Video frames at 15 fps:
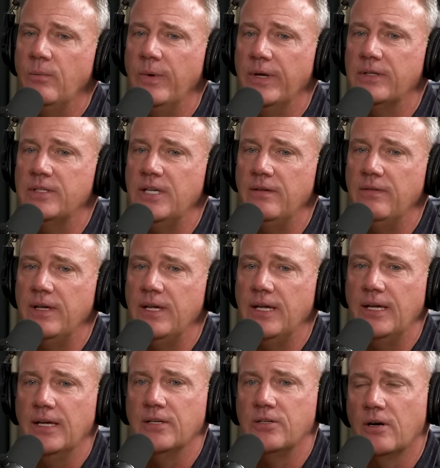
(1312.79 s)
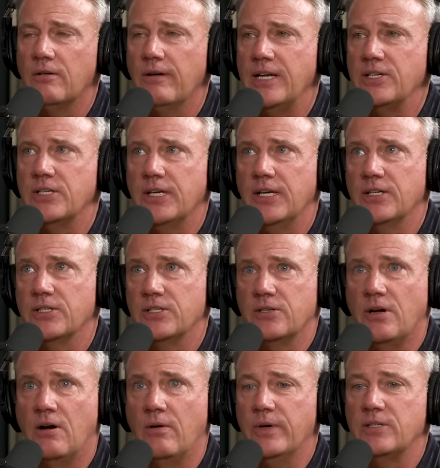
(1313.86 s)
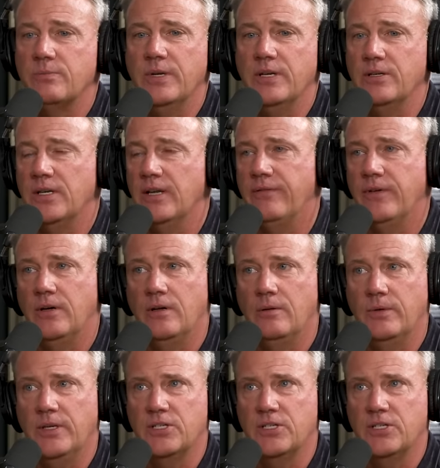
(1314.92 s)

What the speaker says: with TV at dirt racing has always been difficult,